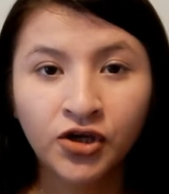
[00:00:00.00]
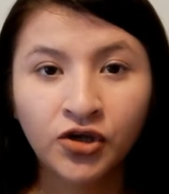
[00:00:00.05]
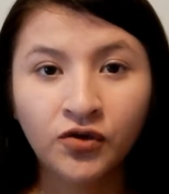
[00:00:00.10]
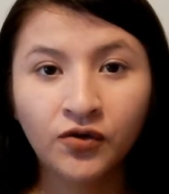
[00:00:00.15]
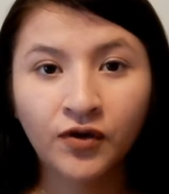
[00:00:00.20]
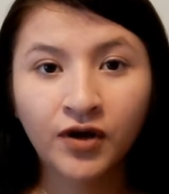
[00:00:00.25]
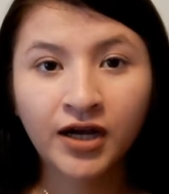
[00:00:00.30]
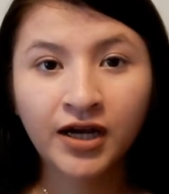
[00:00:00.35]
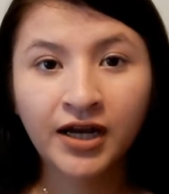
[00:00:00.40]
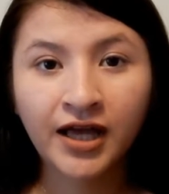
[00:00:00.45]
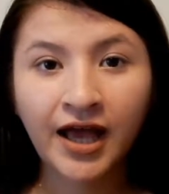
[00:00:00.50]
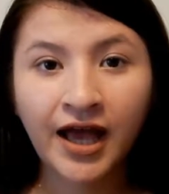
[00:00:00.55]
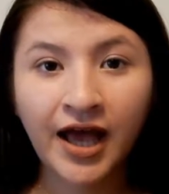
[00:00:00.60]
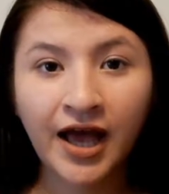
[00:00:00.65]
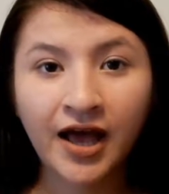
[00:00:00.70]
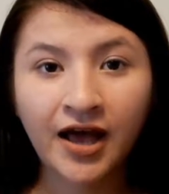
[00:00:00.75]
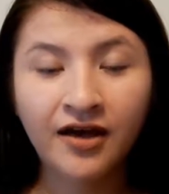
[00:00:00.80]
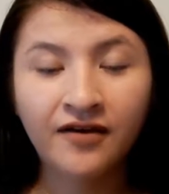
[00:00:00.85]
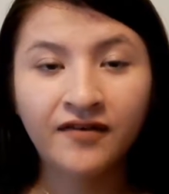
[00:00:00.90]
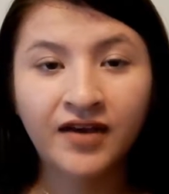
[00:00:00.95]
You're going to
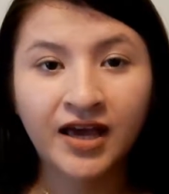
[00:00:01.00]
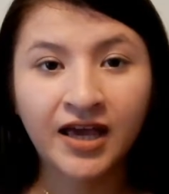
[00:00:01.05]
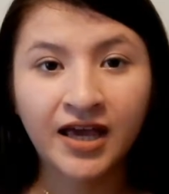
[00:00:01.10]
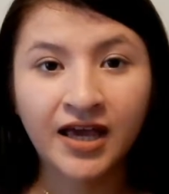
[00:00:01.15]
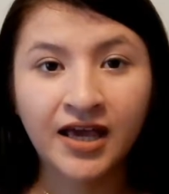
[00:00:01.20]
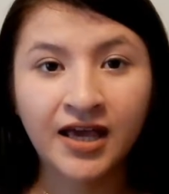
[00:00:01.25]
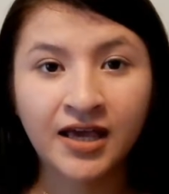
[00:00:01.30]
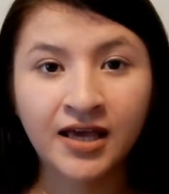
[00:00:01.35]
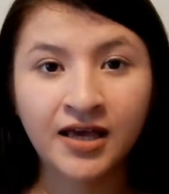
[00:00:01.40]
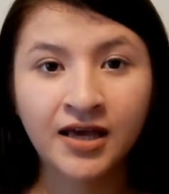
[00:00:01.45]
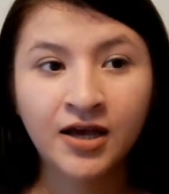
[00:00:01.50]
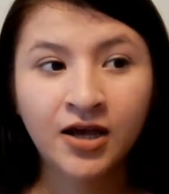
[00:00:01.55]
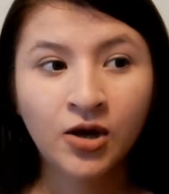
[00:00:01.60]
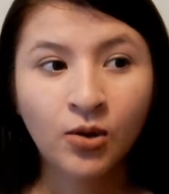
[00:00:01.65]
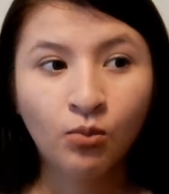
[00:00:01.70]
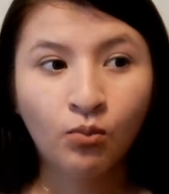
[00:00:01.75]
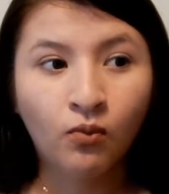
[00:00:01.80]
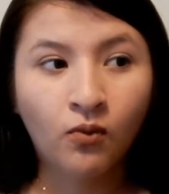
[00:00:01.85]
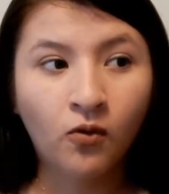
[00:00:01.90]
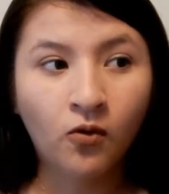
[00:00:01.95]
have a
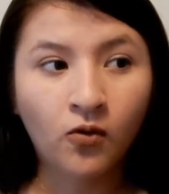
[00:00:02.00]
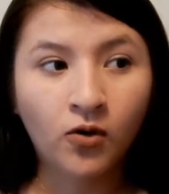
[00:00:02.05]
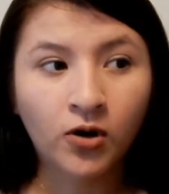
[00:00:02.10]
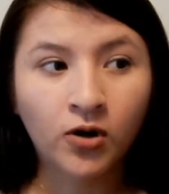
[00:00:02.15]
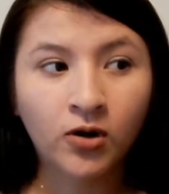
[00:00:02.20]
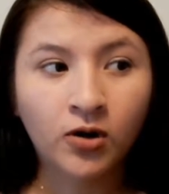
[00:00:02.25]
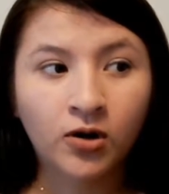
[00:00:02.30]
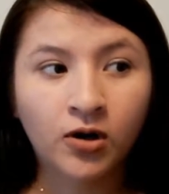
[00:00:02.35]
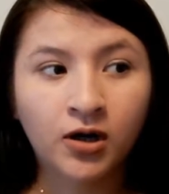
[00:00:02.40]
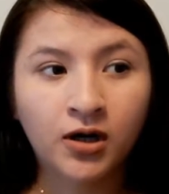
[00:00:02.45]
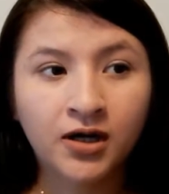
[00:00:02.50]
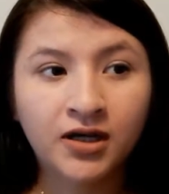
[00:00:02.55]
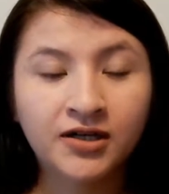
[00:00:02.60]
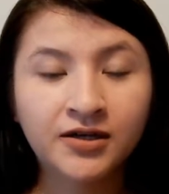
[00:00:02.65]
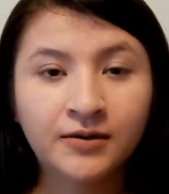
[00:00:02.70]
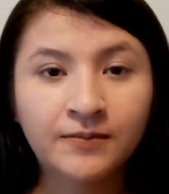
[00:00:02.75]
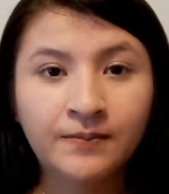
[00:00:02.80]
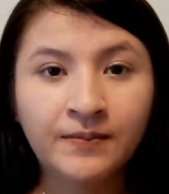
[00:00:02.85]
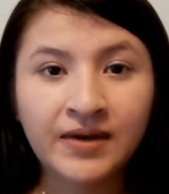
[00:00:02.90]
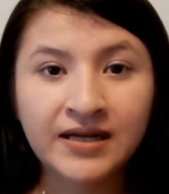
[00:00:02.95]
more
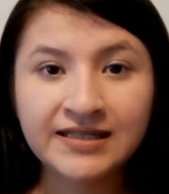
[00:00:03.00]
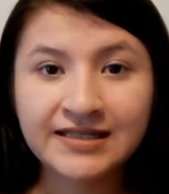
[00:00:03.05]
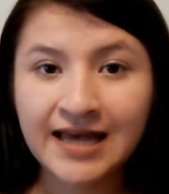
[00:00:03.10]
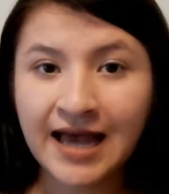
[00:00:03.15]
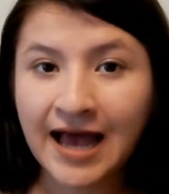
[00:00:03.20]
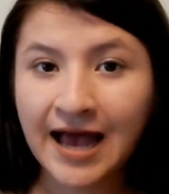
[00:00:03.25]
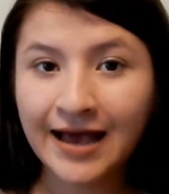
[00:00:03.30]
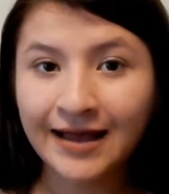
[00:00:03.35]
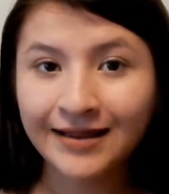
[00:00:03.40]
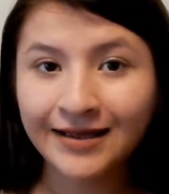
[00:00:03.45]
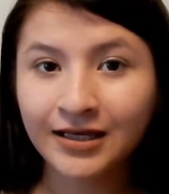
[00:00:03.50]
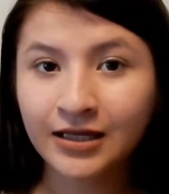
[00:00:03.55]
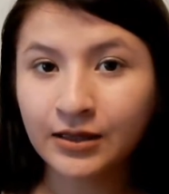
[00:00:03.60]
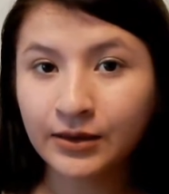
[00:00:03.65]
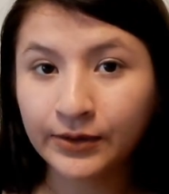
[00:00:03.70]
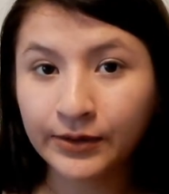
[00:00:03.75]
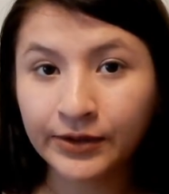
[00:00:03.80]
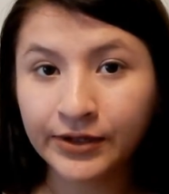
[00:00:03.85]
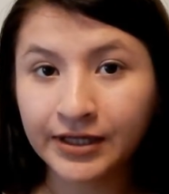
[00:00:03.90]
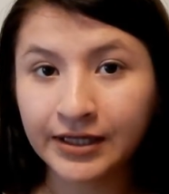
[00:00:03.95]
metallic
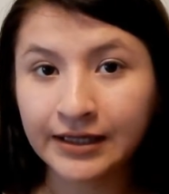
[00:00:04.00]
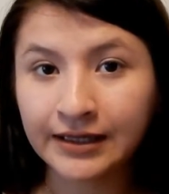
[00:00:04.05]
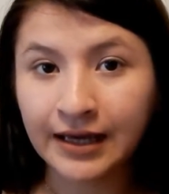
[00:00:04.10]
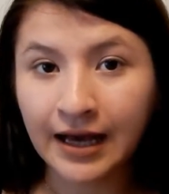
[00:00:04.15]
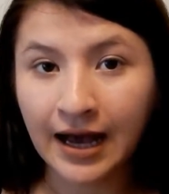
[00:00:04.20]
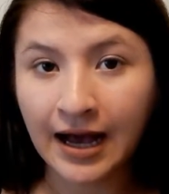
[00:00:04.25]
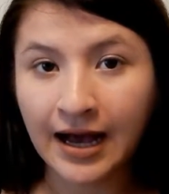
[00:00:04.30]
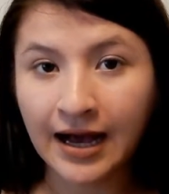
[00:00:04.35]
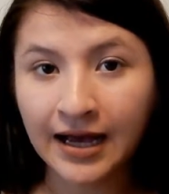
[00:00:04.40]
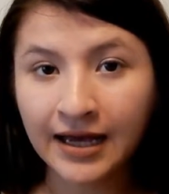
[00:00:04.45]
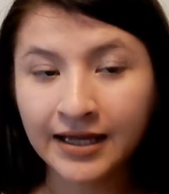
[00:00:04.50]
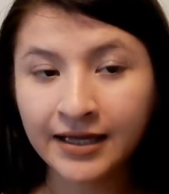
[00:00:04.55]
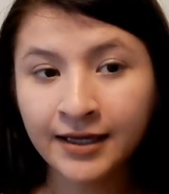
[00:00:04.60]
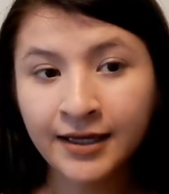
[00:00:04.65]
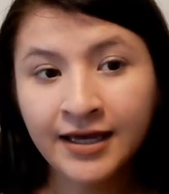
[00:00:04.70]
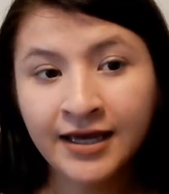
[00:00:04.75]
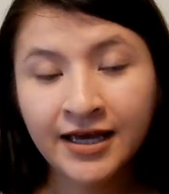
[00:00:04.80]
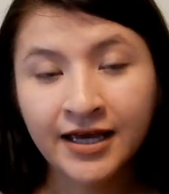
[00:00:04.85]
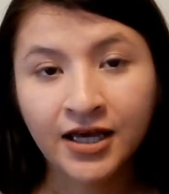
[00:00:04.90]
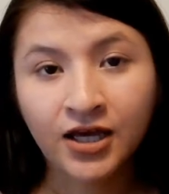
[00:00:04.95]
looking eye.